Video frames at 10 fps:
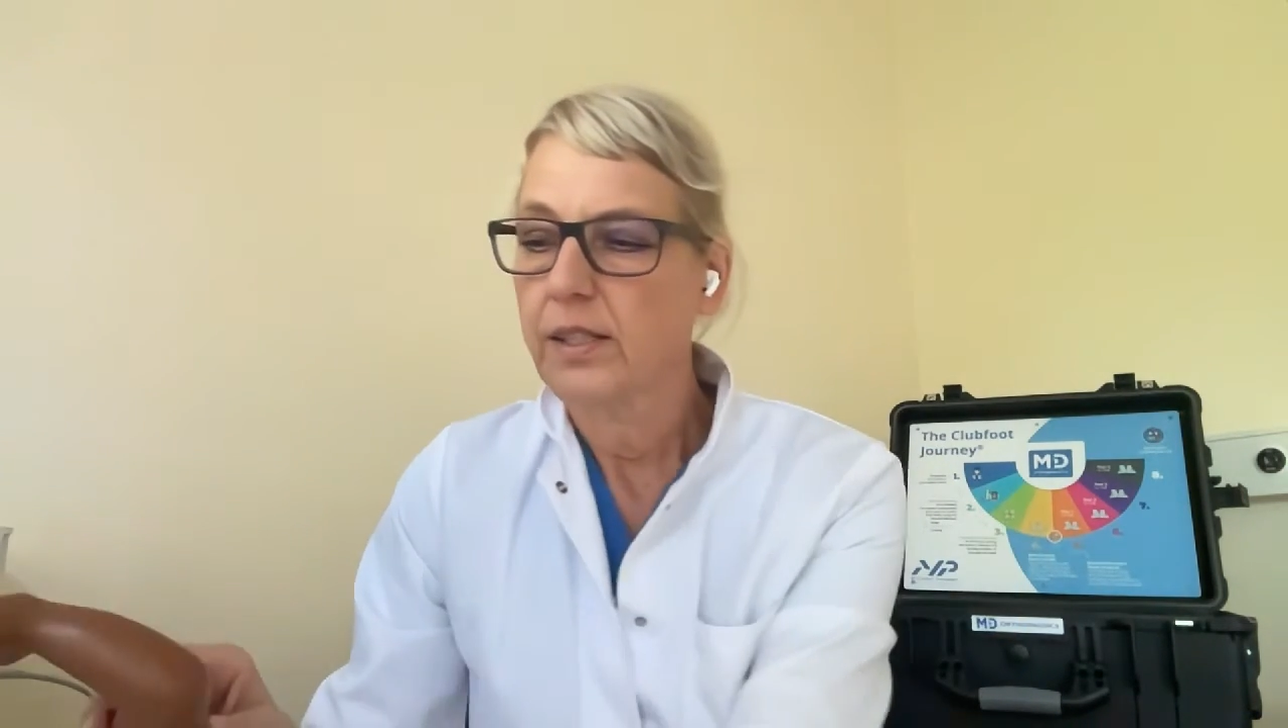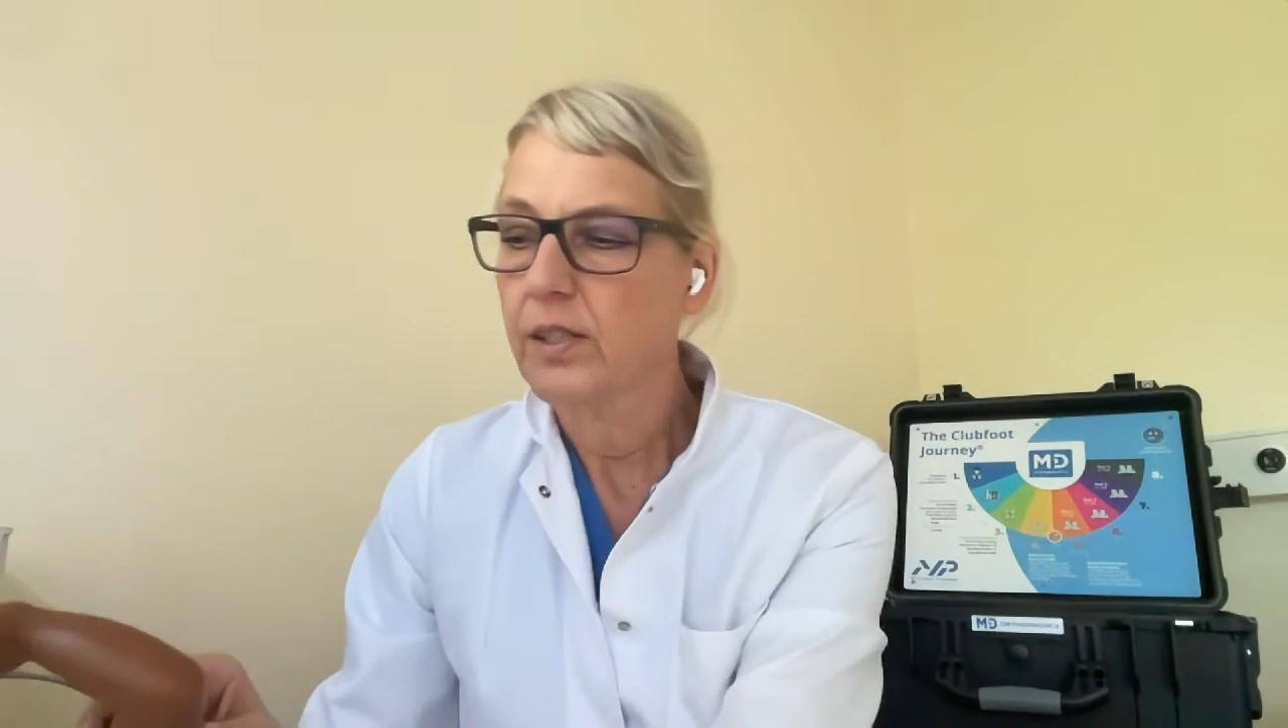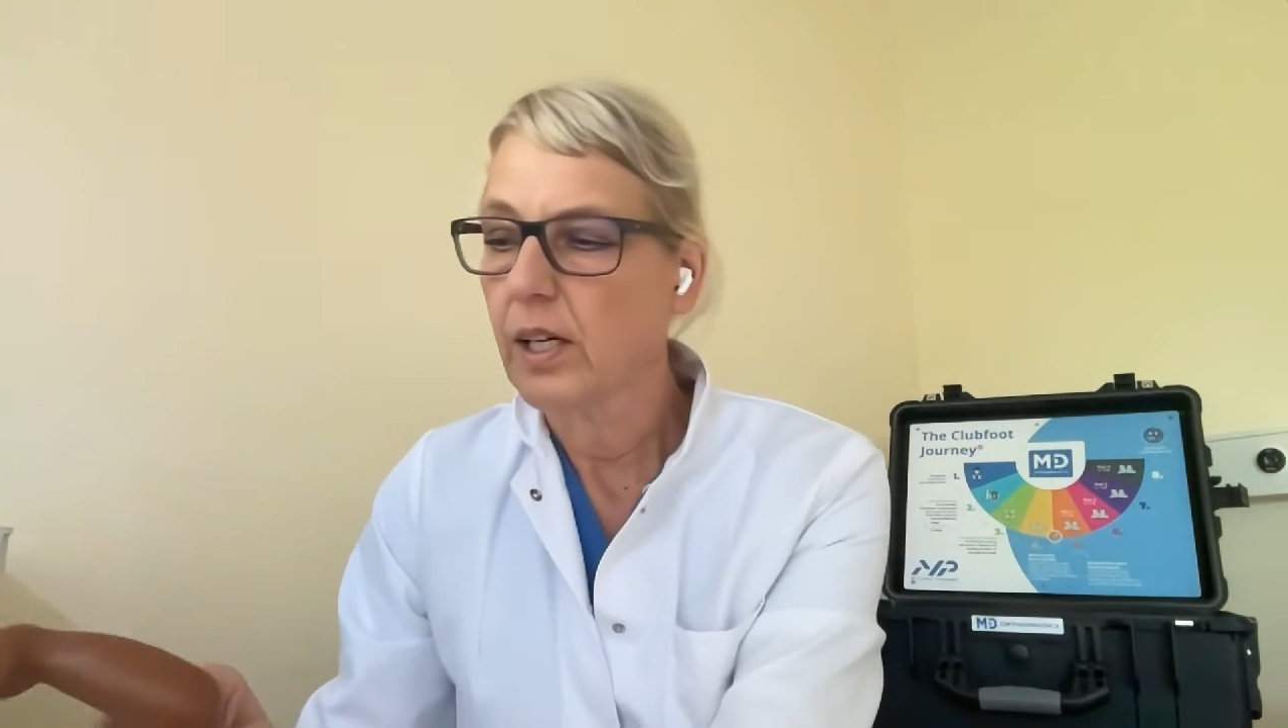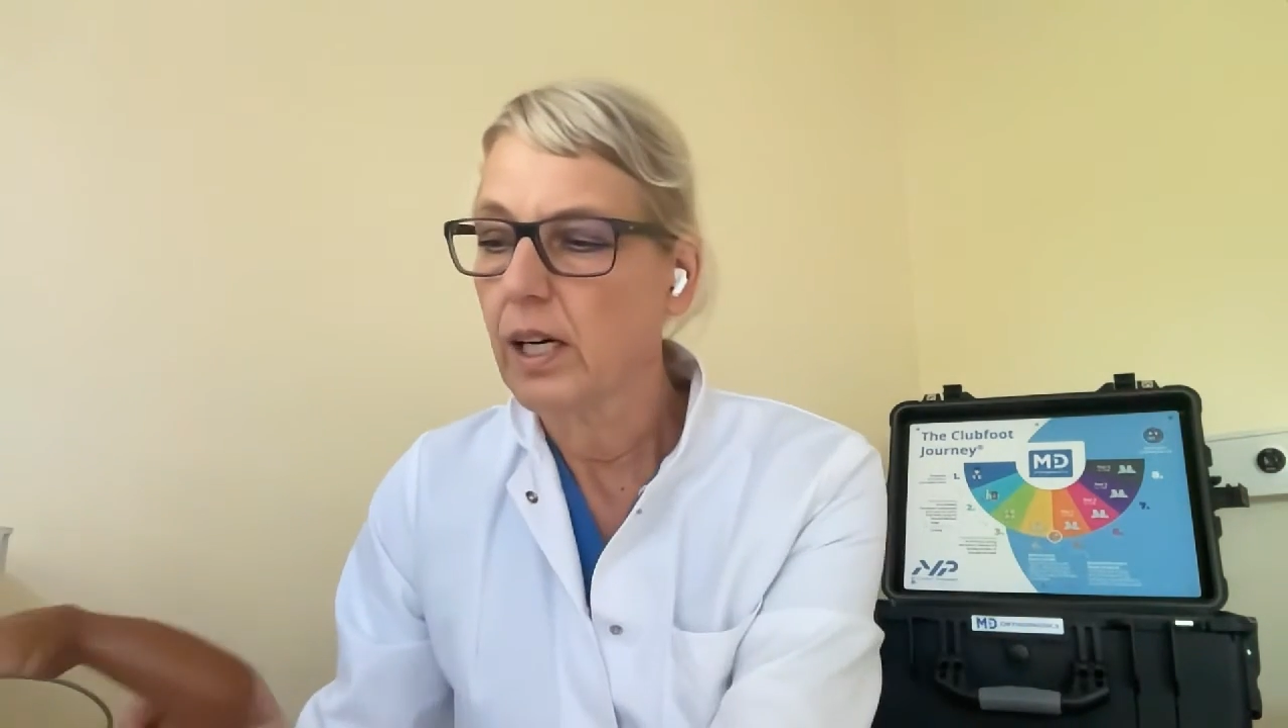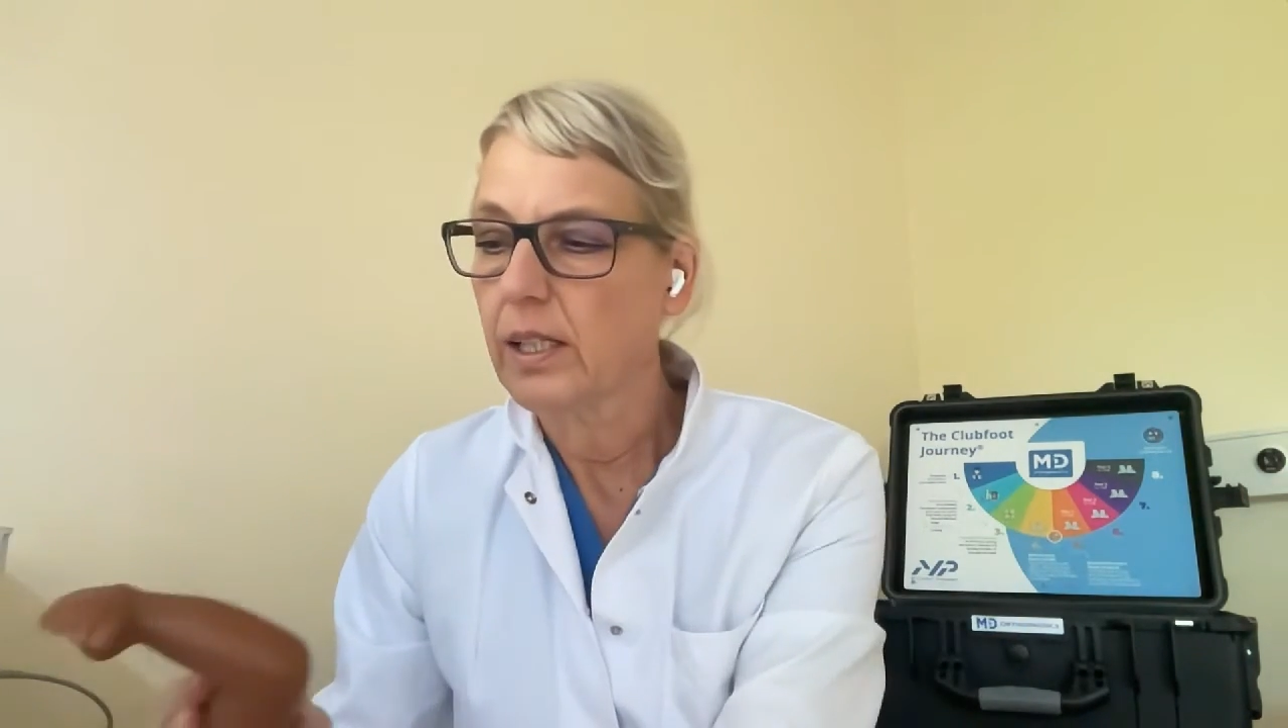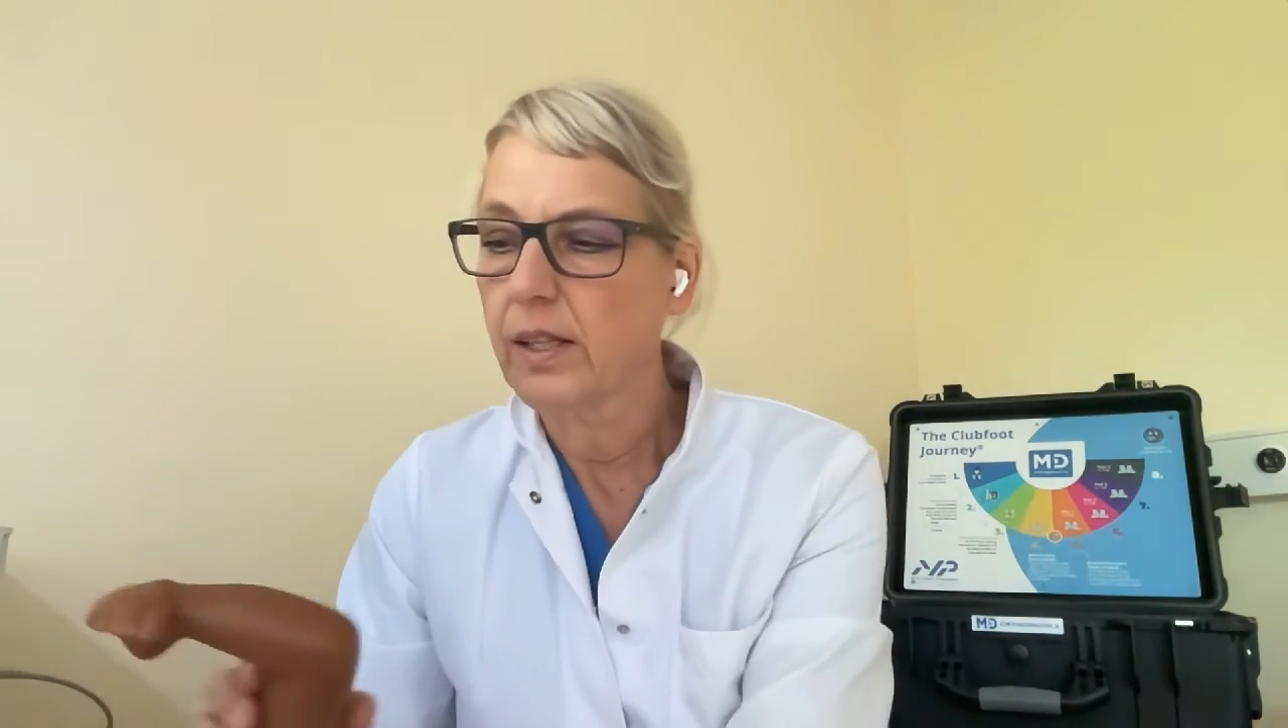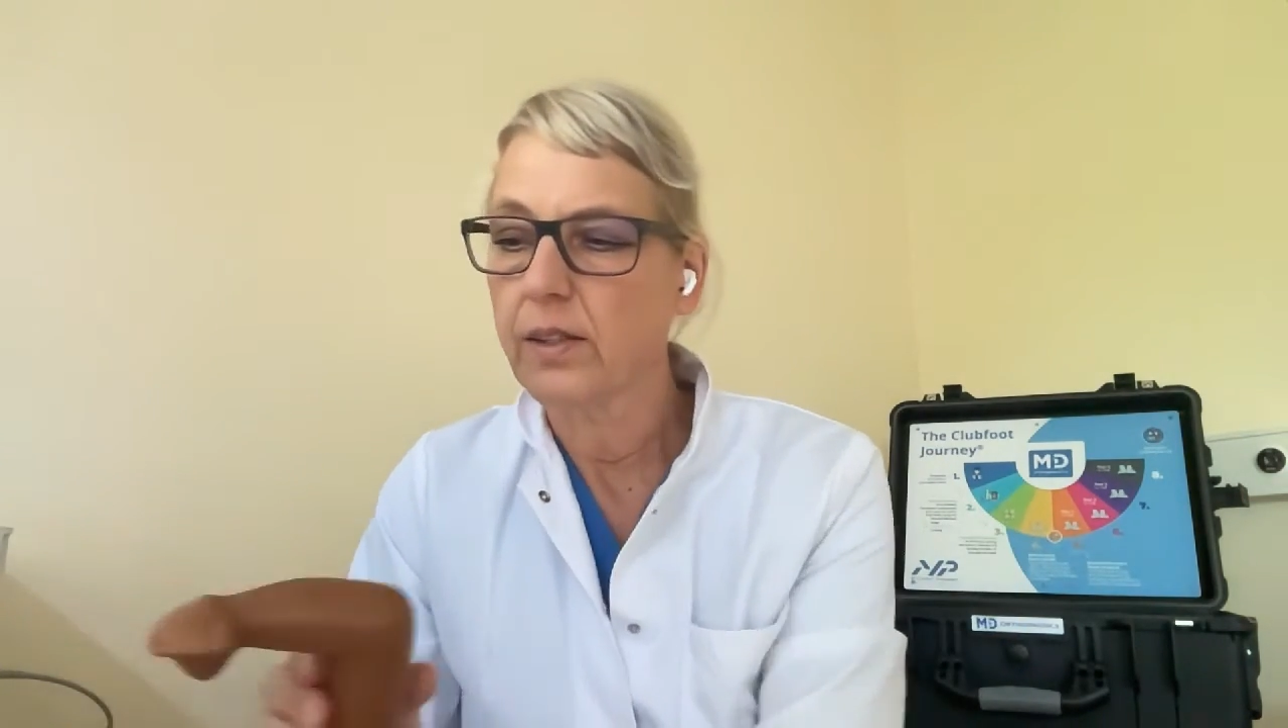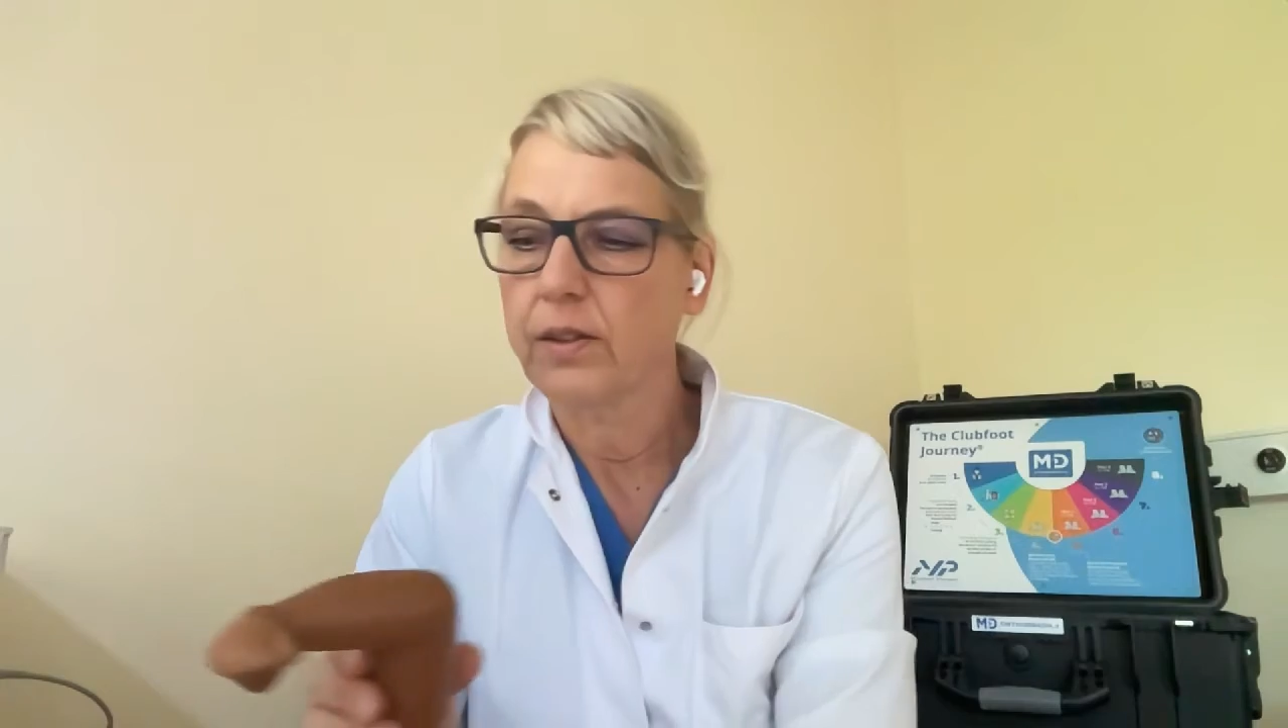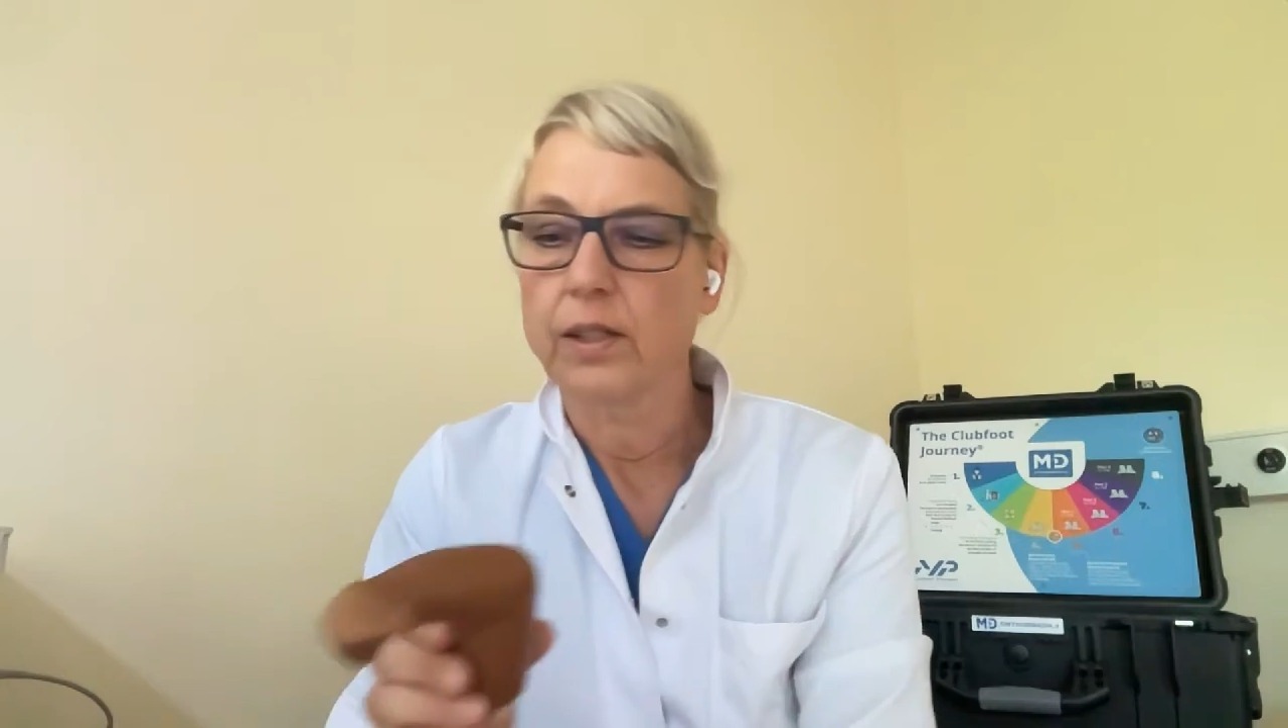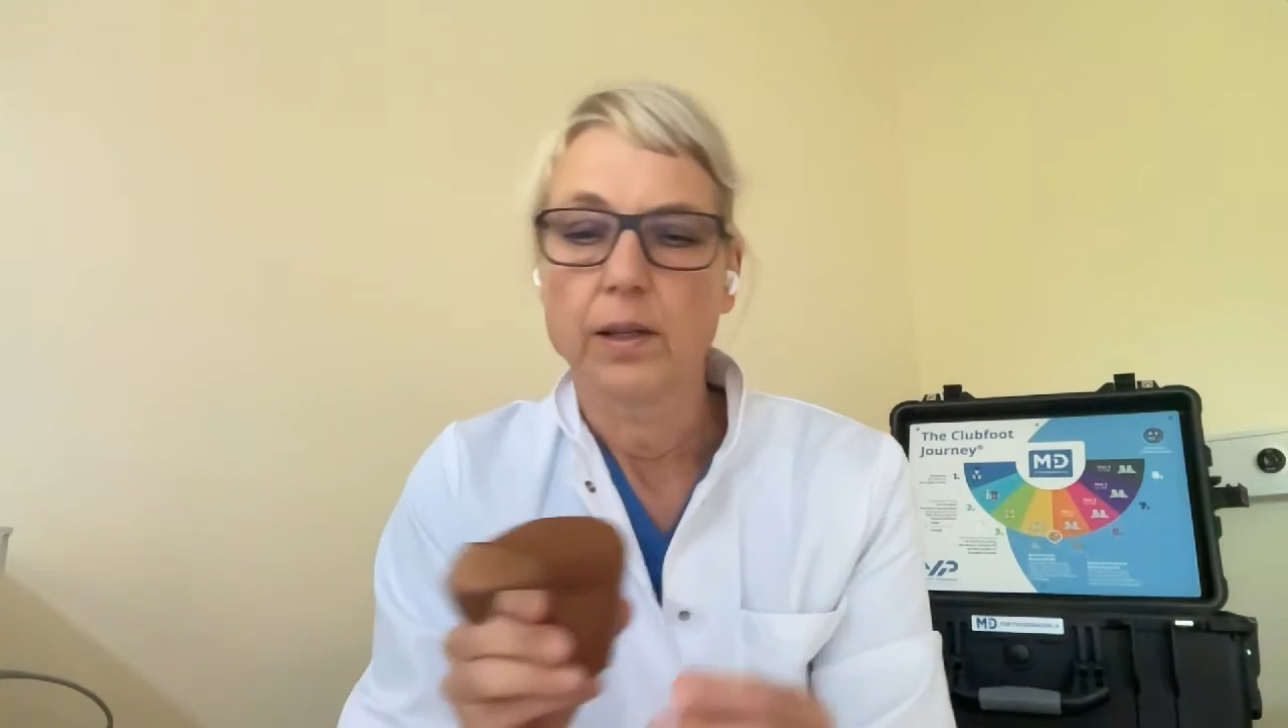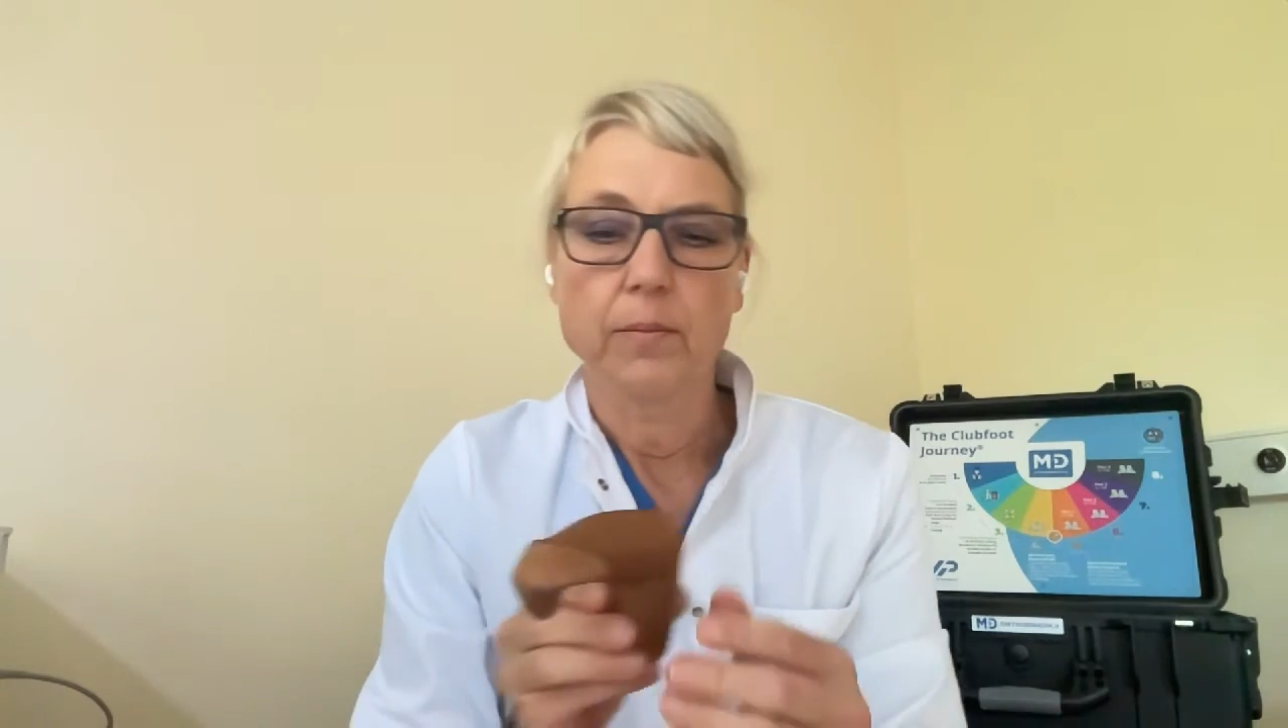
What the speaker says: start in the